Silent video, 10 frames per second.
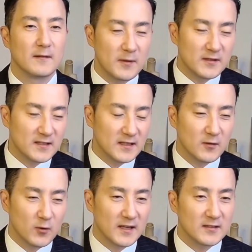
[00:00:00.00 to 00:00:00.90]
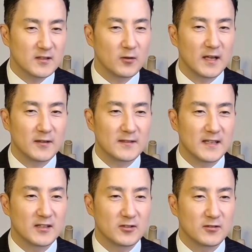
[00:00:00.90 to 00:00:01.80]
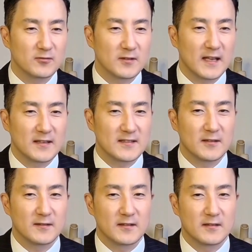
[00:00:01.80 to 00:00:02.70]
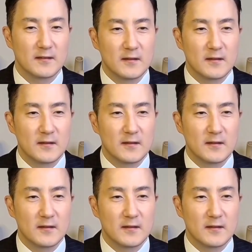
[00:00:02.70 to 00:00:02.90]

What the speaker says: Let's see why it's so advantageous for tax savings.